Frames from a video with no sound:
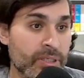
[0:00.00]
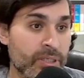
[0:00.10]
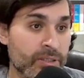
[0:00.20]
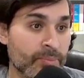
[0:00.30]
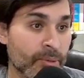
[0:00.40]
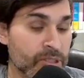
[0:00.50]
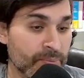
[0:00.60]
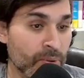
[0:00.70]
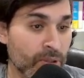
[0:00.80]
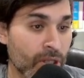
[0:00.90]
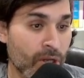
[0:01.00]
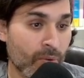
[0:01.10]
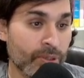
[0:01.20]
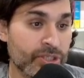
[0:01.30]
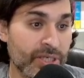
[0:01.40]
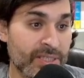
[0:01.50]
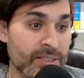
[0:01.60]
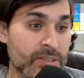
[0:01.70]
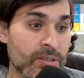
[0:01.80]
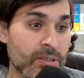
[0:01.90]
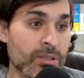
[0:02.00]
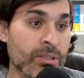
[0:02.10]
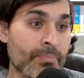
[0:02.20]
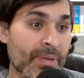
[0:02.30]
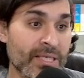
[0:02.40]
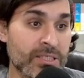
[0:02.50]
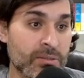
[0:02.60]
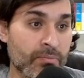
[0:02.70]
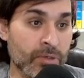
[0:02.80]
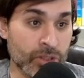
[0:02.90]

deposit pool, which is the biggest by